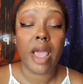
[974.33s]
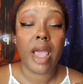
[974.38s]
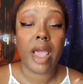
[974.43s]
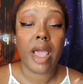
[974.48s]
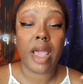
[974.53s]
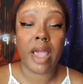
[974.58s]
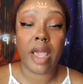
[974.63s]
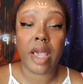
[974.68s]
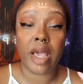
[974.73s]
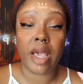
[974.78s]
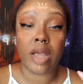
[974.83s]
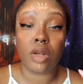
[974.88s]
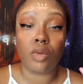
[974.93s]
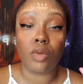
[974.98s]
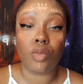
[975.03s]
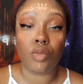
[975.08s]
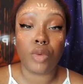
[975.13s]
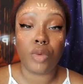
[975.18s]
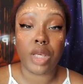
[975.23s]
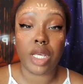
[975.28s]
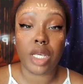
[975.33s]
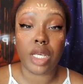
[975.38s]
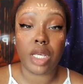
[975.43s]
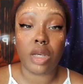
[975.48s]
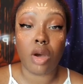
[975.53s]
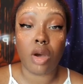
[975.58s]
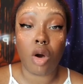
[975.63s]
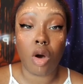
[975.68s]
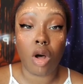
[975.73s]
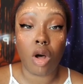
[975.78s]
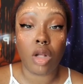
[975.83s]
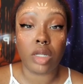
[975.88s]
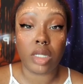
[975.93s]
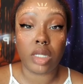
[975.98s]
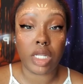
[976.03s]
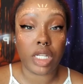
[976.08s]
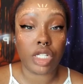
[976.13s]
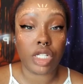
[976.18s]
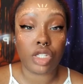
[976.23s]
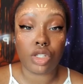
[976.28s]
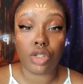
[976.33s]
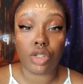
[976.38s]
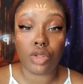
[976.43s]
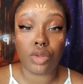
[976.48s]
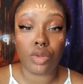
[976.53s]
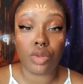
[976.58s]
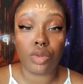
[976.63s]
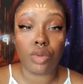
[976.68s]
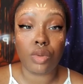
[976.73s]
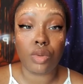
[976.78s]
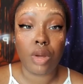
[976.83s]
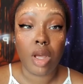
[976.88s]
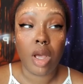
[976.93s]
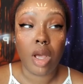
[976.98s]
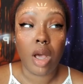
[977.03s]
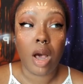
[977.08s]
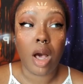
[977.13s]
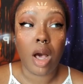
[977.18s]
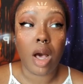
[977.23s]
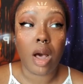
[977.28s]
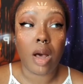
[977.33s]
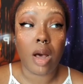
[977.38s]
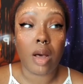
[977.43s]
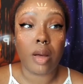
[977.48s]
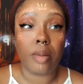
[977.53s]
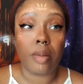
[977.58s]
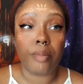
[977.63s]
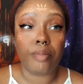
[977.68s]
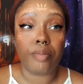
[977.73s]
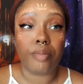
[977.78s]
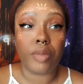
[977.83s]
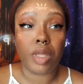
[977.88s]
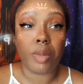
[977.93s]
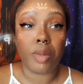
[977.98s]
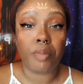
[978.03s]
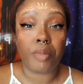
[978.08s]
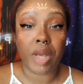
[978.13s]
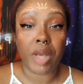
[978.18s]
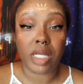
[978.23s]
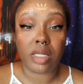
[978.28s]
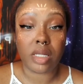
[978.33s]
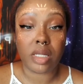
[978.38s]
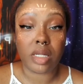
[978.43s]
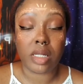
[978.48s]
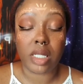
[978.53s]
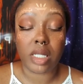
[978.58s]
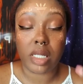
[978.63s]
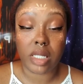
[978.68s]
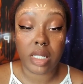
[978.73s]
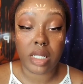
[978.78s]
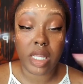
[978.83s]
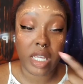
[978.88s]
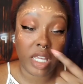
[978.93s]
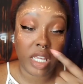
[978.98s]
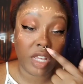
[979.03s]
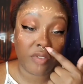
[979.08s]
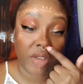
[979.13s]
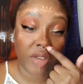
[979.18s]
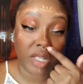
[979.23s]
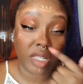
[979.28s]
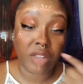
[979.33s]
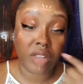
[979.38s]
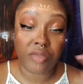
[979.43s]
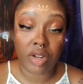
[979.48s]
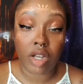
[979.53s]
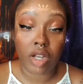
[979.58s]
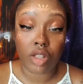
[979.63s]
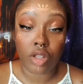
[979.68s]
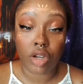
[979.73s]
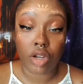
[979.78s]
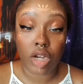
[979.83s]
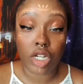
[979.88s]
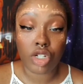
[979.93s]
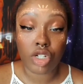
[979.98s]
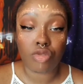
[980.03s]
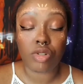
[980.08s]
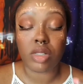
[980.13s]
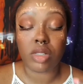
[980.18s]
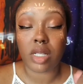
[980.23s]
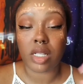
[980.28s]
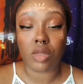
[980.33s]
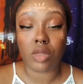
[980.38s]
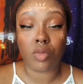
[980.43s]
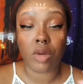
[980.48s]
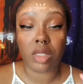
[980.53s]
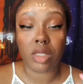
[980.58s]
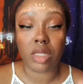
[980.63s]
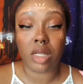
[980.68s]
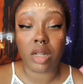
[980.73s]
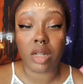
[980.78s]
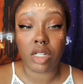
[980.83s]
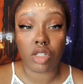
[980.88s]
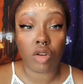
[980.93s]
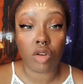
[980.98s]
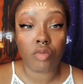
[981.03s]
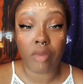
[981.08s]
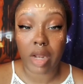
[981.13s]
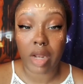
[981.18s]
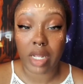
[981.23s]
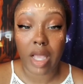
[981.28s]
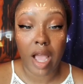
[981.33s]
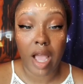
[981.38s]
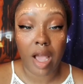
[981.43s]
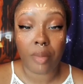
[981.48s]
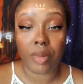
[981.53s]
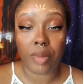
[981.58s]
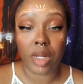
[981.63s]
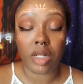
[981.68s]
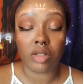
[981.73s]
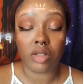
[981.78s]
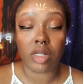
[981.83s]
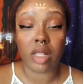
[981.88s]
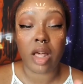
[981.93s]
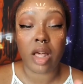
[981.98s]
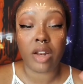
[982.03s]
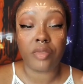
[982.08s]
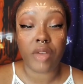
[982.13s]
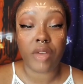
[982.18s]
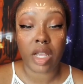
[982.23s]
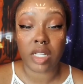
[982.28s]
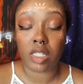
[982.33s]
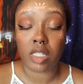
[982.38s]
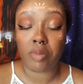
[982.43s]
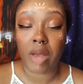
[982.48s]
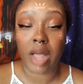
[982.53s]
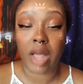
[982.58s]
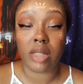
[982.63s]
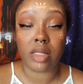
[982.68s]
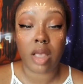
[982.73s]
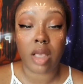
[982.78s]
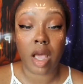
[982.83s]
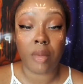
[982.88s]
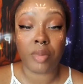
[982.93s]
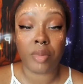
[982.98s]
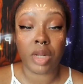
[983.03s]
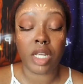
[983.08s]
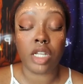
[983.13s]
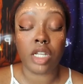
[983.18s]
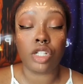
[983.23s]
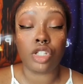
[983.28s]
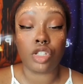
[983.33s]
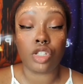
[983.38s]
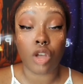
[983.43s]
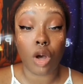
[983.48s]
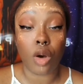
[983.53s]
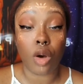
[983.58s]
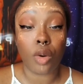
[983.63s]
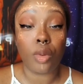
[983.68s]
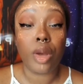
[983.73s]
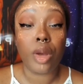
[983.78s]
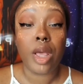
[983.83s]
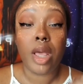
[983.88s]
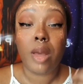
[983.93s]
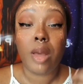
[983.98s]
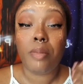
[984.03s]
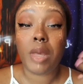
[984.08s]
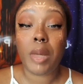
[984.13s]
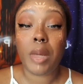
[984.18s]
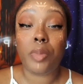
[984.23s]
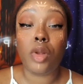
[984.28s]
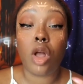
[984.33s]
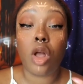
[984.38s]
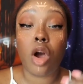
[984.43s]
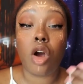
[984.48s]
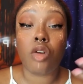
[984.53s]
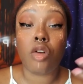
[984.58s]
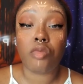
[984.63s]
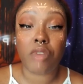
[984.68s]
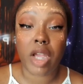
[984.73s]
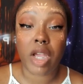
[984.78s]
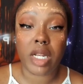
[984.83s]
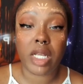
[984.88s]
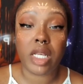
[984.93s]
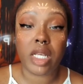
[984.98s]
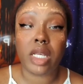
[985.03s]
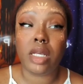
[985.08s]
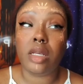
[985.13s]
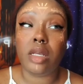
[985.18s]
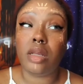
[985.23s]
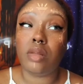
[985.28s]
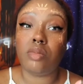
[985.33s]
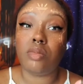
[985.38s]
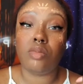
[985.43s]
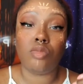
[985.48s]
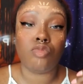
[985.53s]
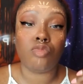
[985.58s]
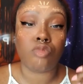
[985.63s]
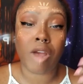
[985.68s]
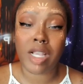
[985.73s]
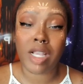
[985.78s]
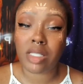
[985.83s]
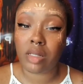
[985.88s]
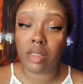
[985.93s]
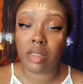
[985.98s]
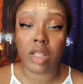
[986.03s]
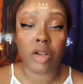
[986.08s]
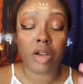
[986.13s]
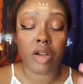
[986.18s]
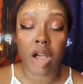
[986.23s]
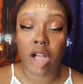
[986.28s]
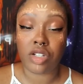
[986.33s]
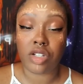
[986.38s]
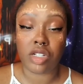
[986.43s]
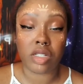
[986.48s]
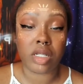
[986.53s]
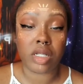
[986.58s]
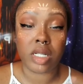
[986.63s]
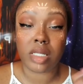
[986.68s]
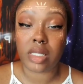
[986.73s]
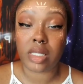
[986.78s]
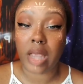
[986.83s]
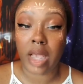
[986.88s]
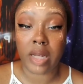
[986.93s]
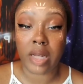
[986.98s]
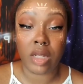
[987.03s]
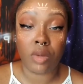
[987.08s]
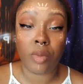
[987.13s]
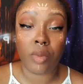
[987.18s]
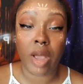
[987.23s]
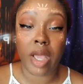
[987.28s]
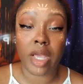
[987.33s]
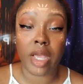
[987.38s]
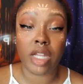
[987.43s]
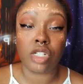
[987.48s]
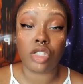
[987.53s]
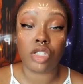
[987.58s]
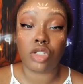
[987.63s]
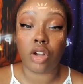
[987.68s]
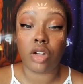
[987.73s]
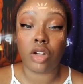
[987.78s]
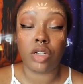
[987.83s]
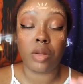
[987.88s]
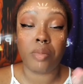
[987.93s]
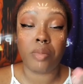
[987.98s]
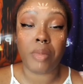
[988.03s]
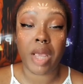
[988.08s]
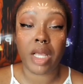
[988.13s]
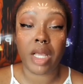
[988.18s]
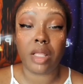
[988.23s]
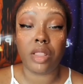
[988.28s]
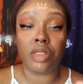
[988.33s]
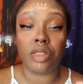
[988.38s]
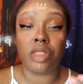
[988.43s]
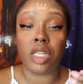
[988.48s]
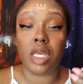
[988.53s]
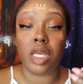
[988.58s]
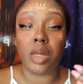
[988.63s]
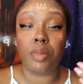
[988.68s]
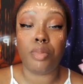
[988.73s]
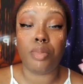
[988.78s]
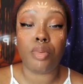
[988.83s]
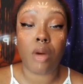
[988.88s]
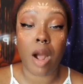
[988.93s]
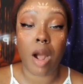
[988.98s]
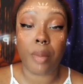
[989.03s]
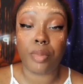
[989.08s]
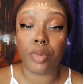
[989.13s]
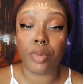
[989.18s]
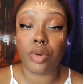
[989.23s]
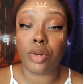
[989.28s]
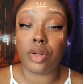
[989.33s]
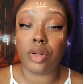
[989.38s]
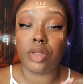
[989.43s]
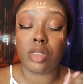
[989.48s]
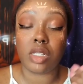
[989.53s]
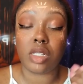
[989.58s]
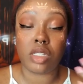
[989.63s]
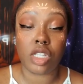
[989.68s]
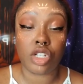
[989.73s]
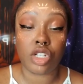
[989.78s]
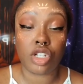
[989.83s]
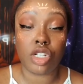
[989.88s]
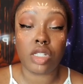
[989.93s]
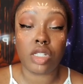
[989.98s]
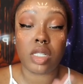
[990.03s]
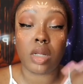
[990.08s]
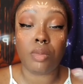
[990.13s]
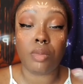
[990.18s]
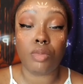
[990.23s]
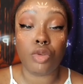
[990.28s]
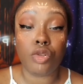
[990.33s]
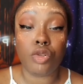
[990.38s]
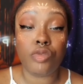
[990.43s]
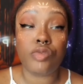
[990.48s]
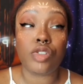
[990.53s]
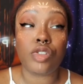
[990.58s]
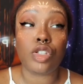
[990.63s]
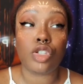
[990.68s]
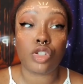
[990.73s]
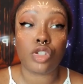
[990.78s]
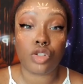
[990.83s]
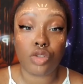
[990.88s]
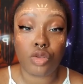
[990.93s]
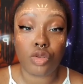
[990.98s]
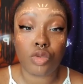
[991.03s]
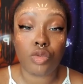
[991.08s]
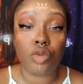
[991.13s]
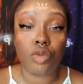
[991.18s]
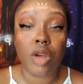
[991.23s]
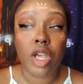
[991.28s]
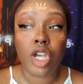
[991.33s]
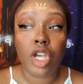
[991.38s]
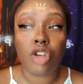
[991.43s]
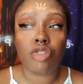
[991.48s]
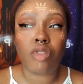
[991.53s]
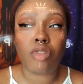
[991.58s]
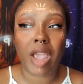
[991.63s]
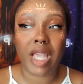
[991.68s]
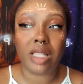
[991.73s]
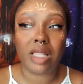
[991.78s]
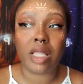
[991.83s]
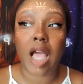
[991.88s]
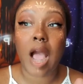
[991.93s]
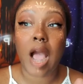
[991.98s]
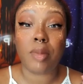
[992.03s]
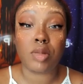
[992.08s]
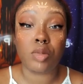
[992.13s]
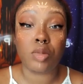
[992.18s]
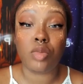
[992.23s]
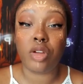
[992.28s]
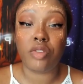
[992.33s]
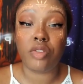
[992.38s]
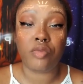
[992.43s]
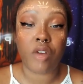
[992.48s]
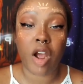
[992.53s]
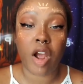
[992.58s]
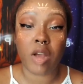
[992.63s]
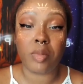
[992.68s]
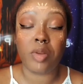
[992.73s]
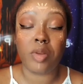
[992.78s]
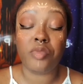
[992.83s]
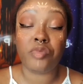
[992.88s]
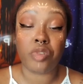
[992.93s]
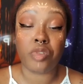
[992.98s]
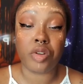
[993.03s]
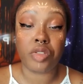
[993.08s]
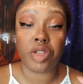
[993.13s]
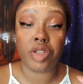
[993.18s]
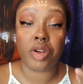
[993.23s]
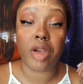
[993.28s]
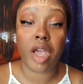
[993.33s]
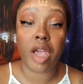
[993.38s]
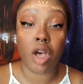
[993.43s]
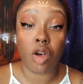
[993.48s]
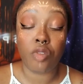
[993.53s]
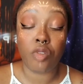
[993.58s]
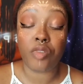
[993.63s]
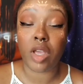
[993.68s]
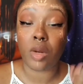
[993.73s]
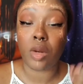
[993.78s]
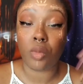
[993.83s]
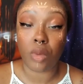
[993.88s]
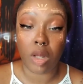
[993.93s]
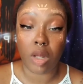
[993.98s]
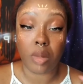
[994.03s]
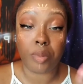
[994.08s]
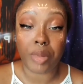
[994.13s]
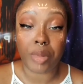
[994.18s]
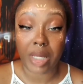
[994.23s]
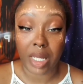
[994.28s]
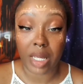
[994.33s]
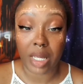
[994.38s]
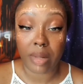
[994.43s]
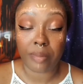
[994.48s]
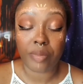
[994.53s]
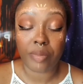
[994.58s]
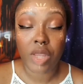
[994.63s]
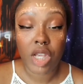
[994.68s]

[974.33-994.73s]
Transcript: and we all need to basically leave and live in other countries. That's one thing that's already happening. There's a lot of expats happening. So people are already raising their consciousness anyway and starting to make the proper decisions and moves to create the optimal environment for their health and well-being.